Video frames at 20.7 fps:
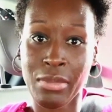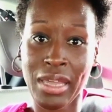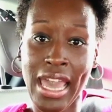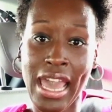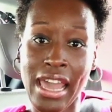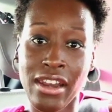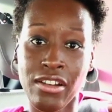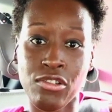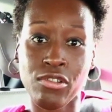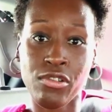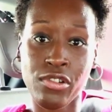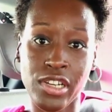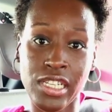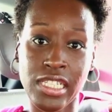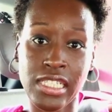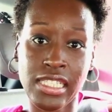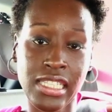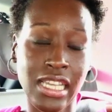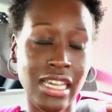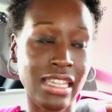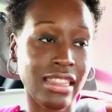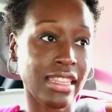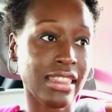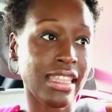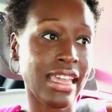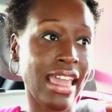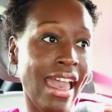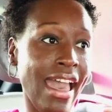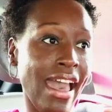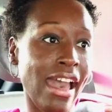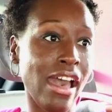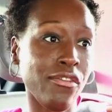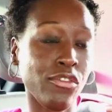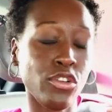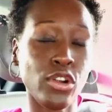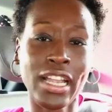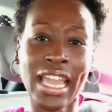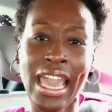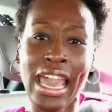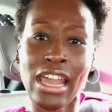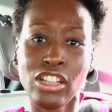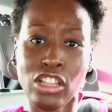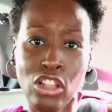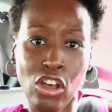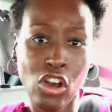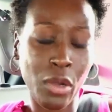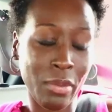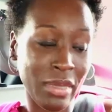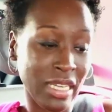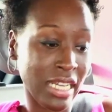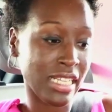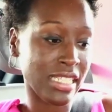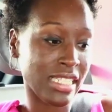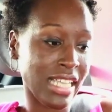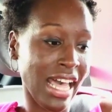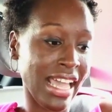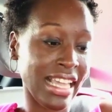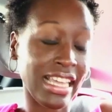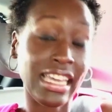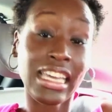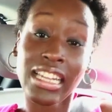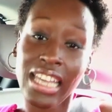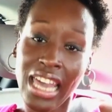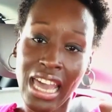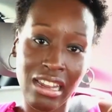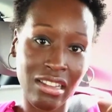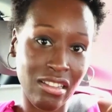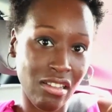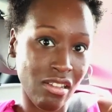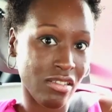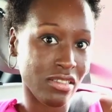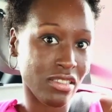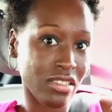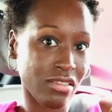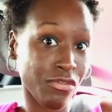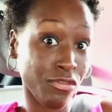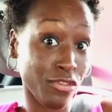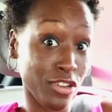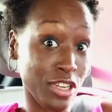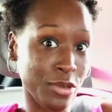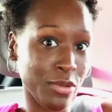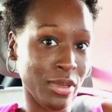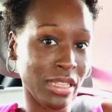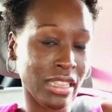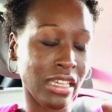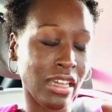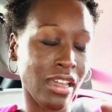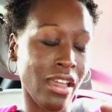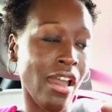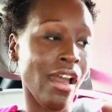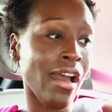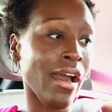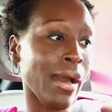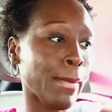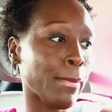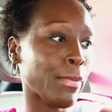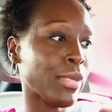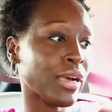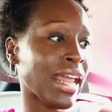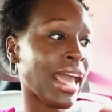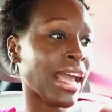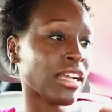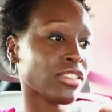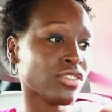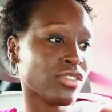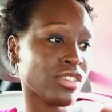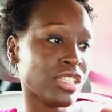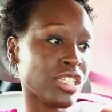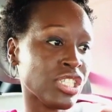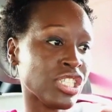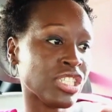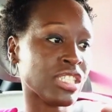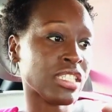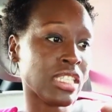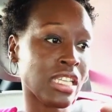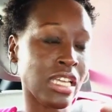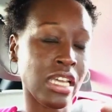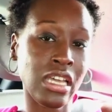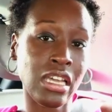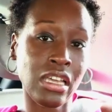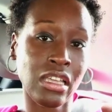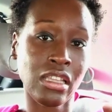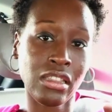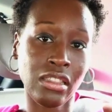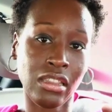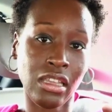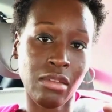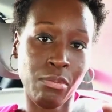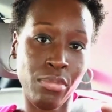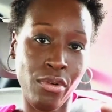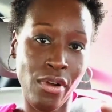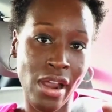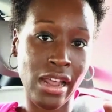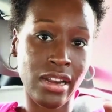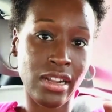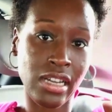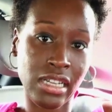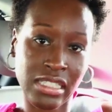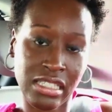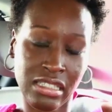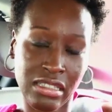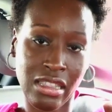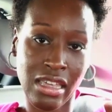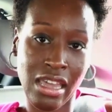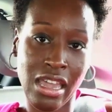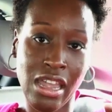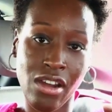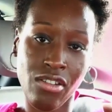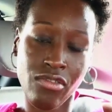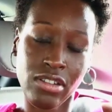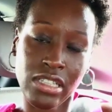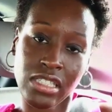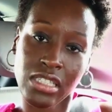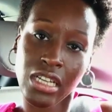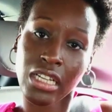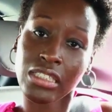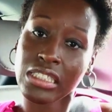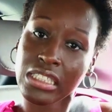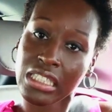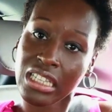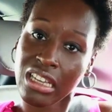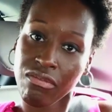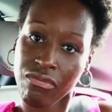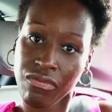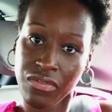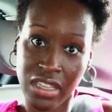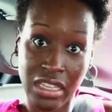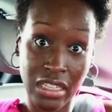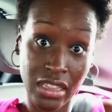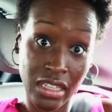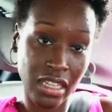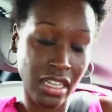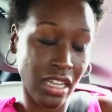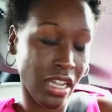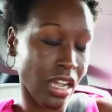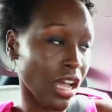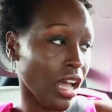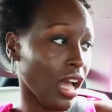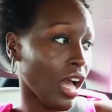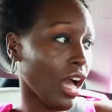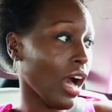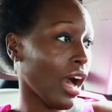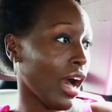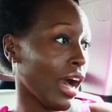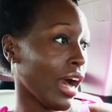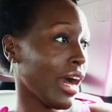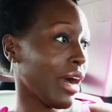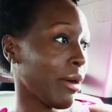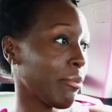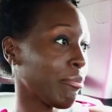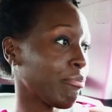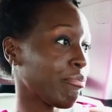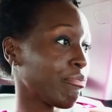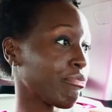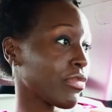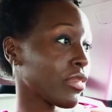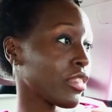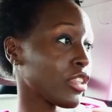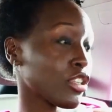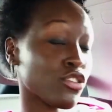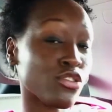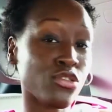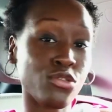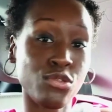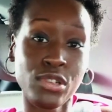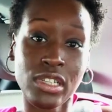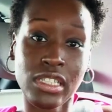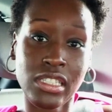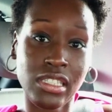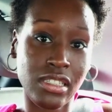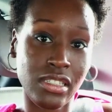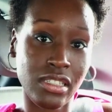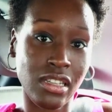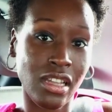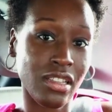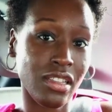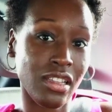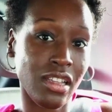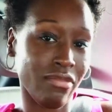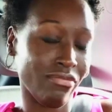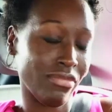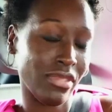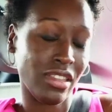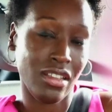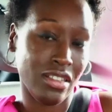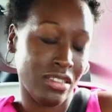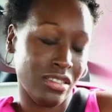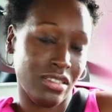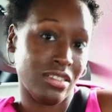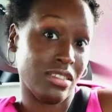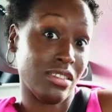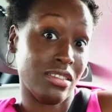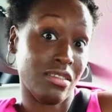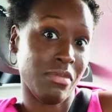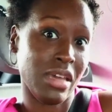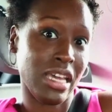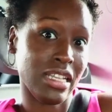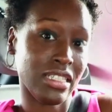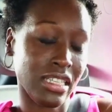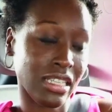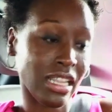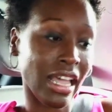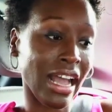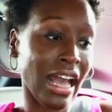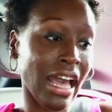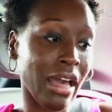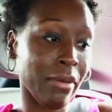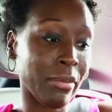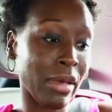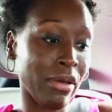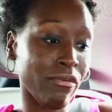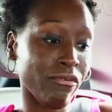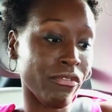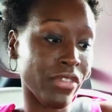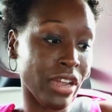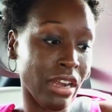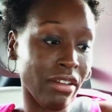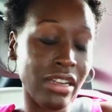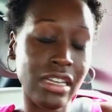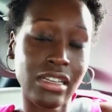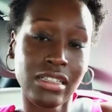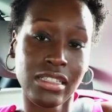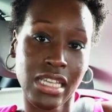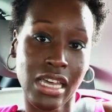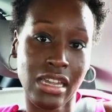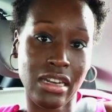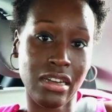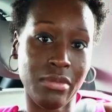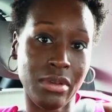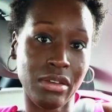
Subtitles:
categories that they have, or catalog, because I get catalogs frequently, but actually seeing the products there and touching and feeling the source, it's just amazing. Like I'm very excited